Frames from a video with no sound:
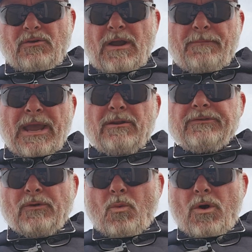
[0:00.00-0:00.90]
grip
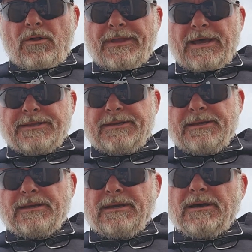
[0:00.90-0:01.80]
panels are walnut,
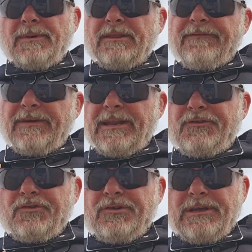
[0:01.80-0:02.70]
but the
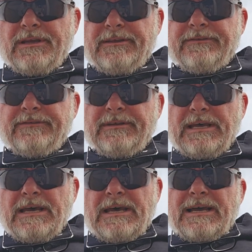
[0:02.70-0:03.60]
finish is
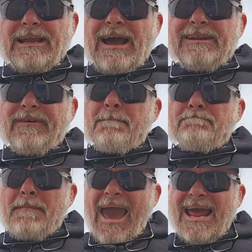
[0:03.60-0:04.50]
kind of a
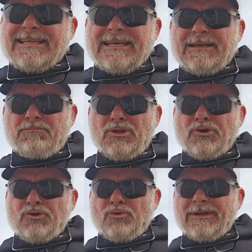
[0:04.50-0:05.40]
matte
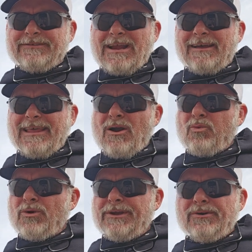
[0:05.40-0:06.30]
blue. It's not that
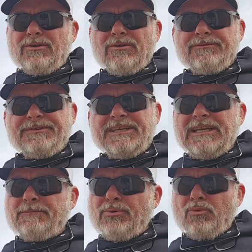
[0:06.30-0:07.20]
real
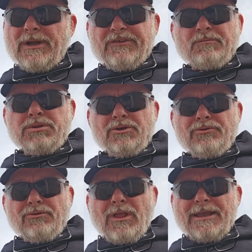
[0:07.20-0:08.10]
deep, rich
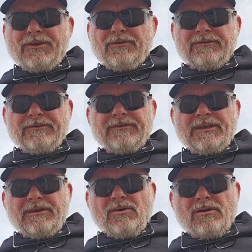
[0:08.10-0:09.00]
blue like you used to
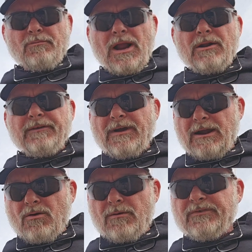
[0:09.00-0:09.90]
see on Browning
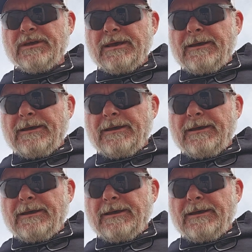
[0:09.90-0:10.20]
firearms.